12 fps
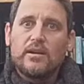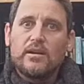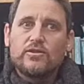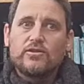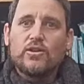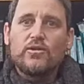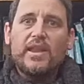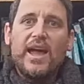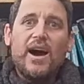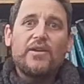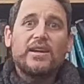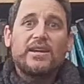So
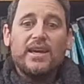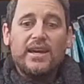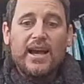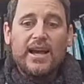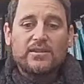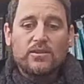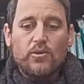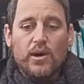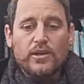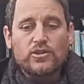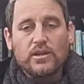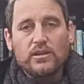now the king asks a
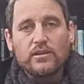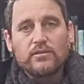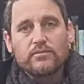question.